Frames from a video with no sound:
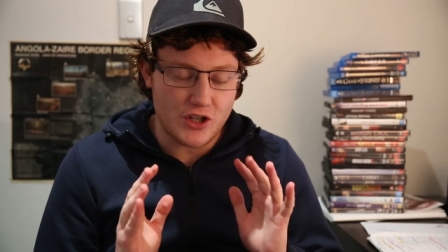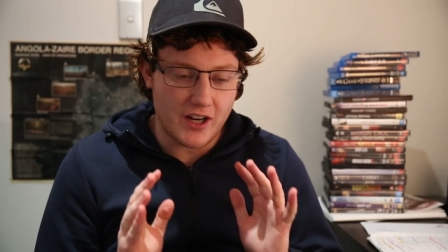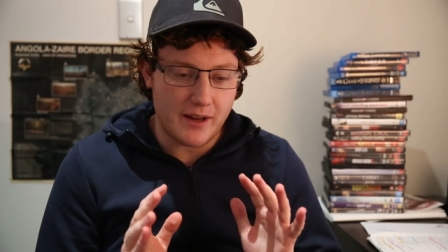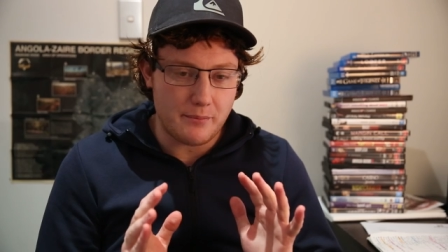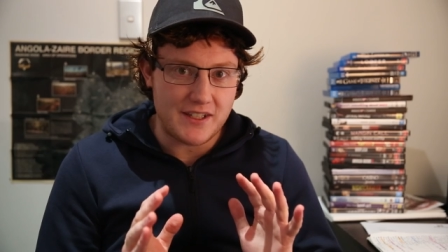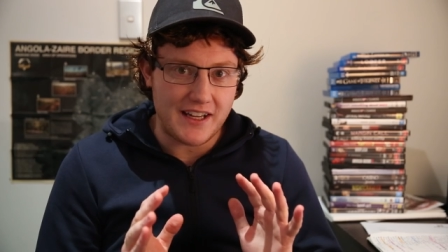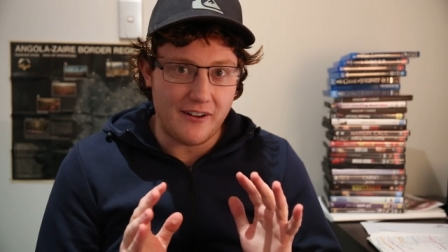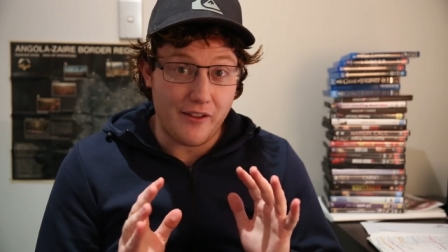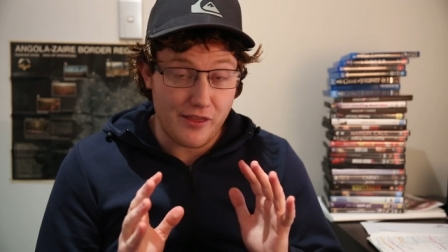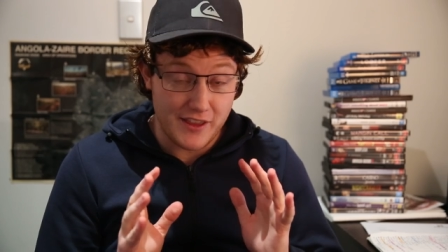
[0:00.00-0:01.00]
Judd
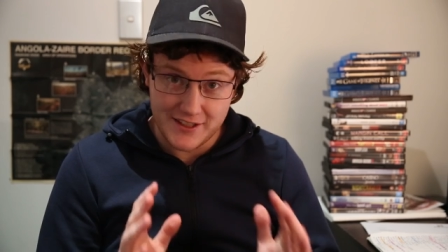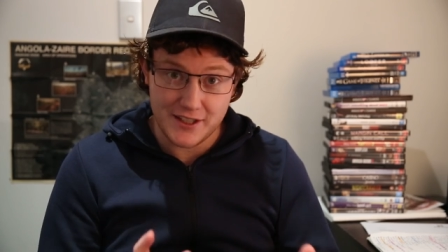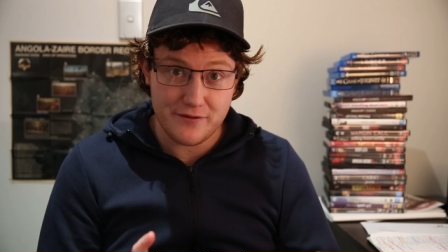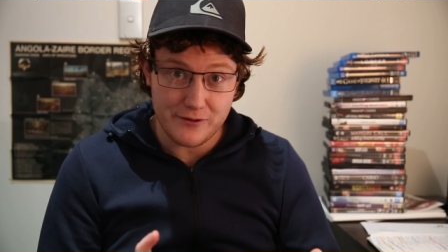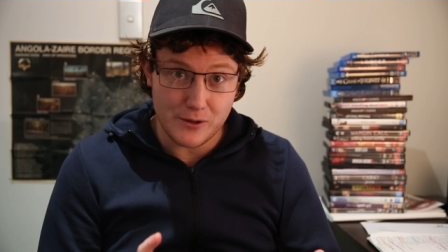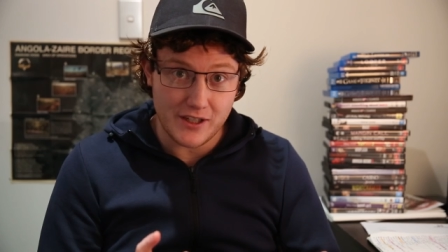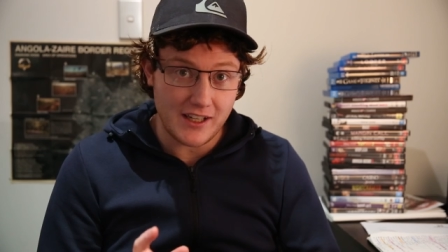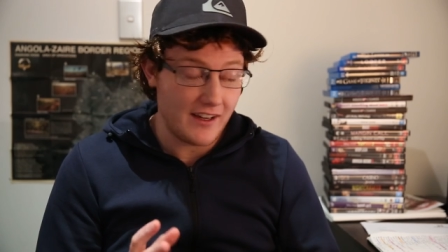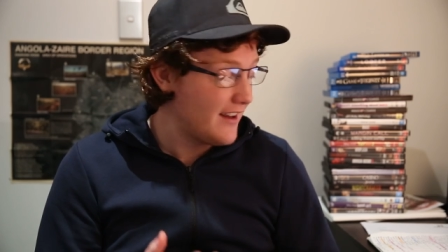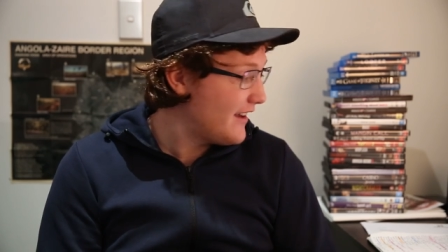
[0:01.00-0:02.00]
Apatow. This is
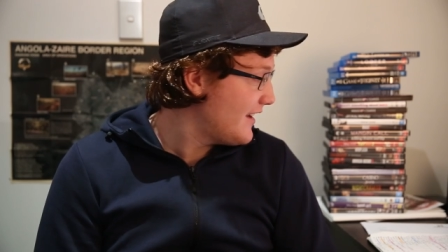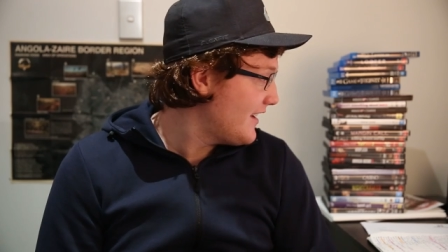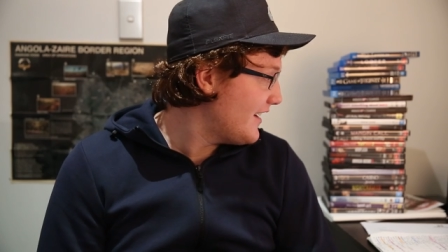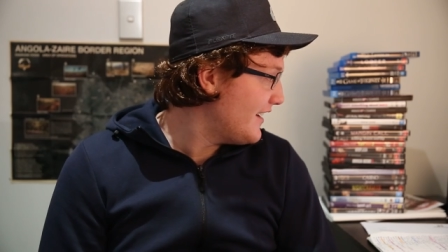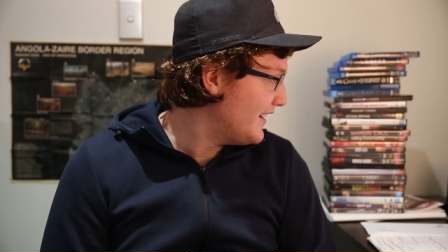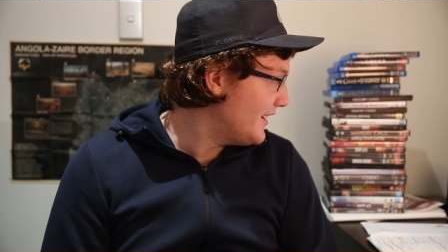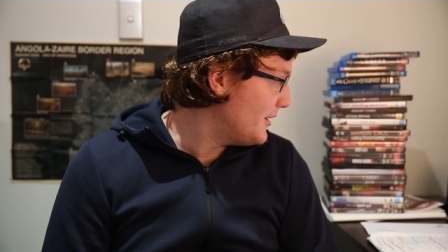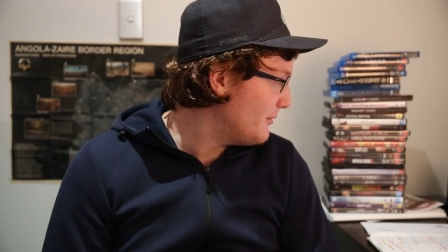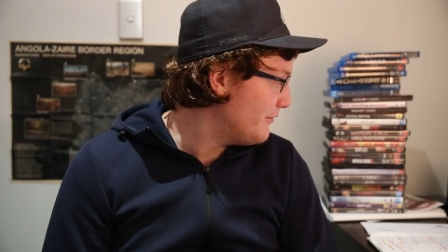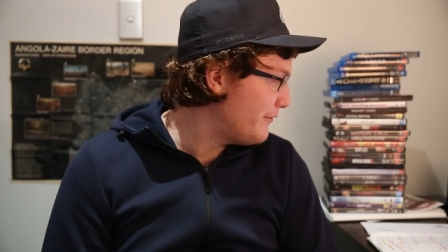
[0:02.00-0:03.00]
40.
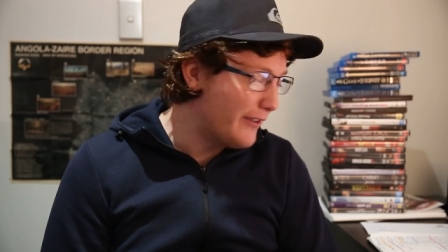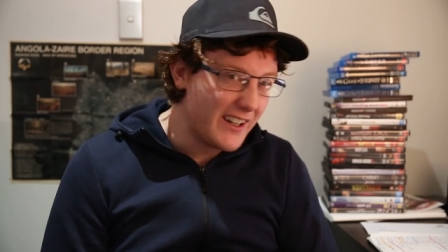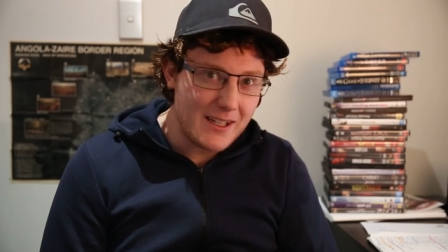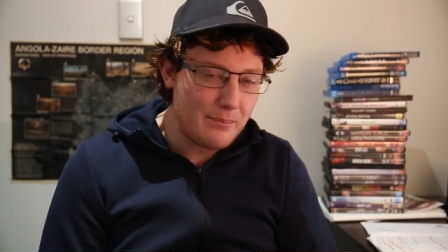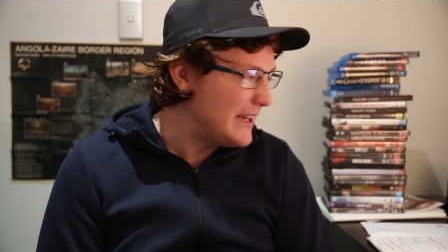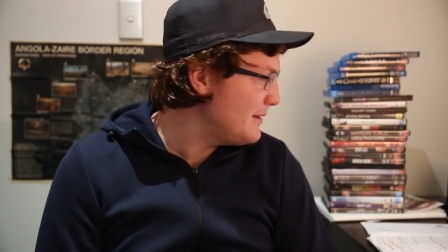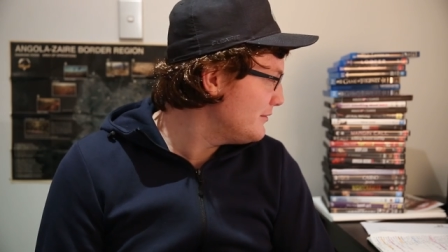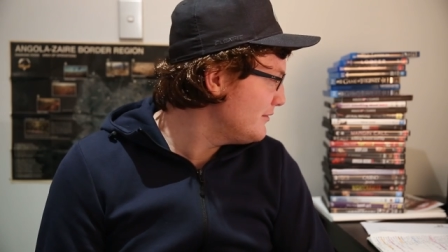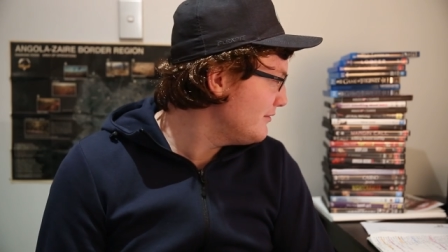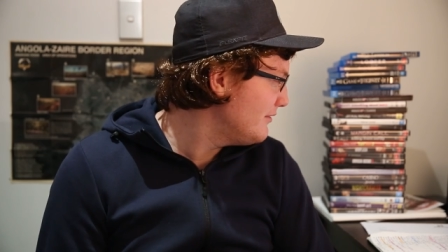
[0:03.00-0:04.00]
Um, funny
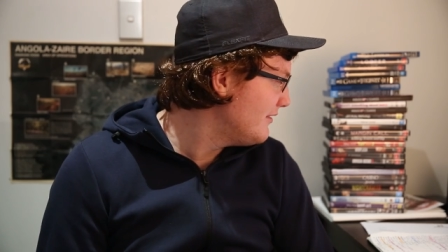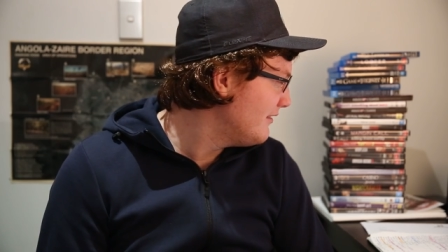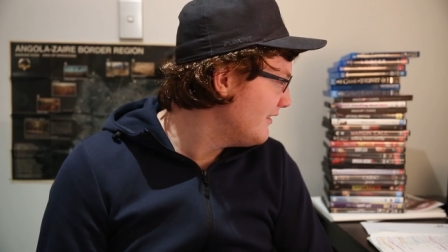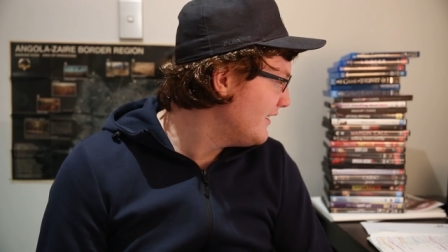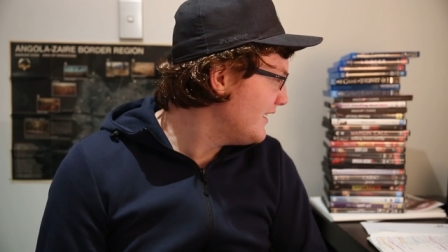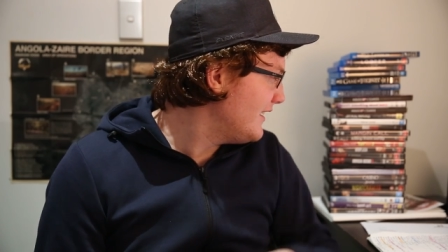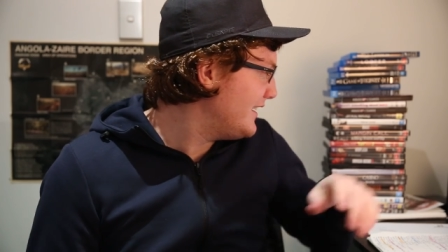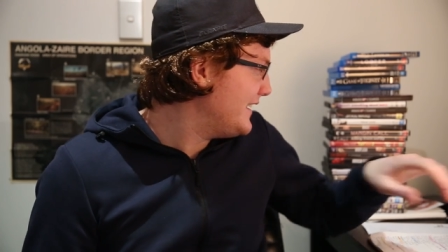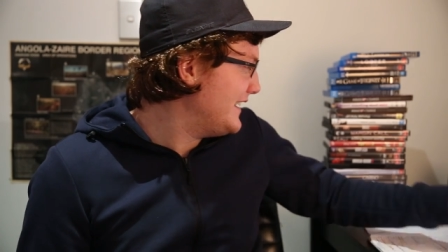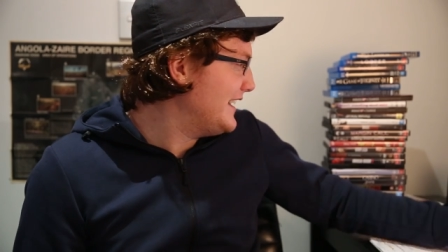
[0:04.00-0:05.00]
people.
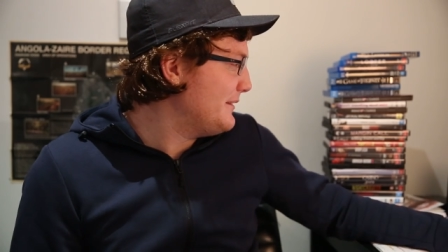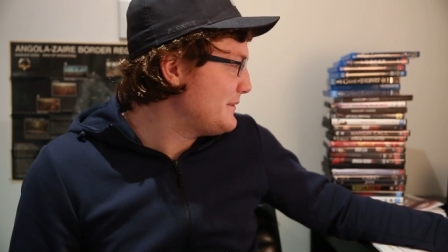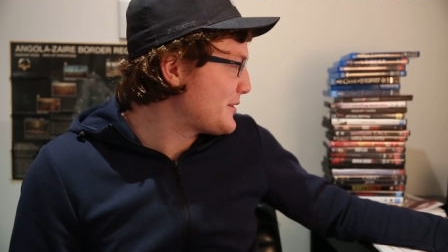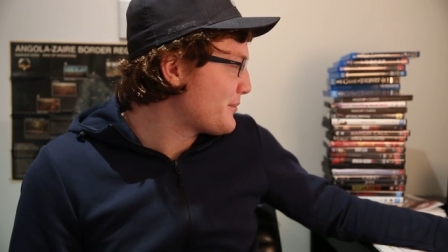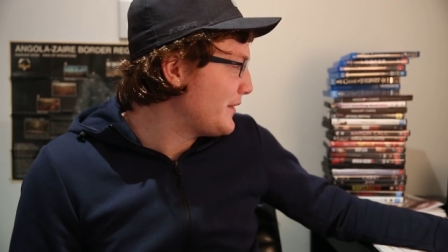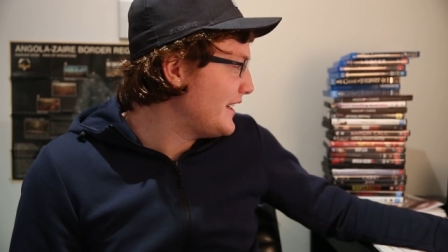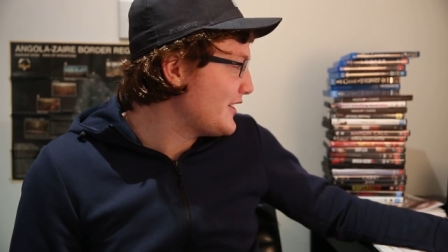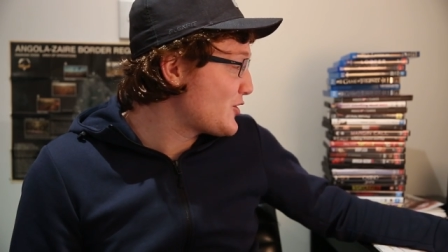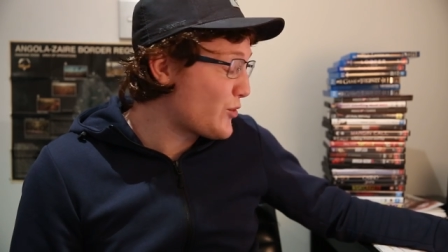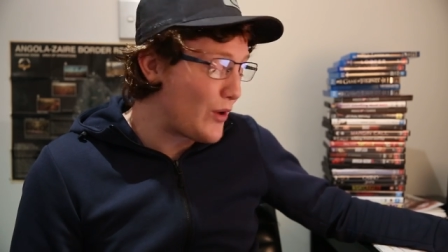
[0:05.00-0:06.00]
I'm just
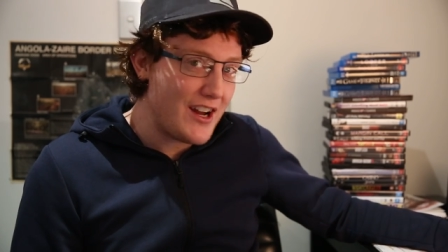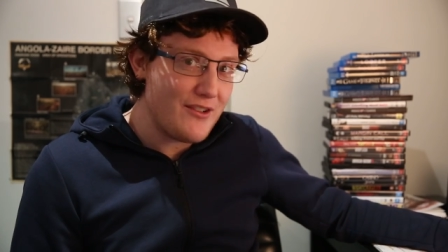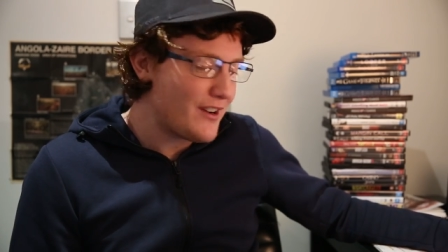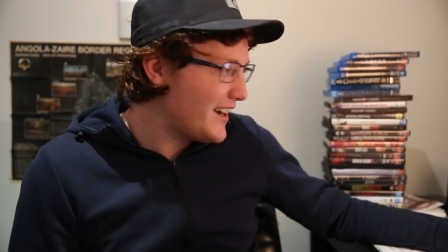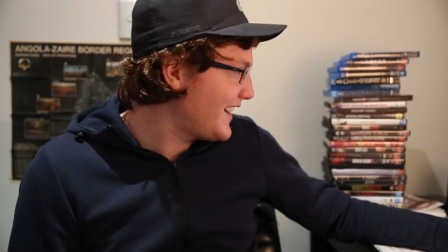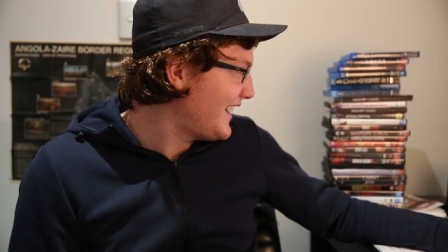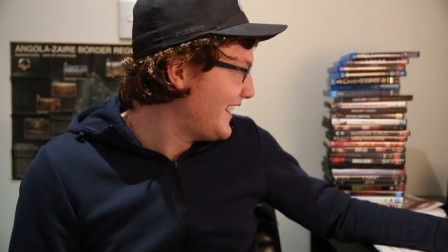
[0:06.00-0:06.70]
reading Trainwreck.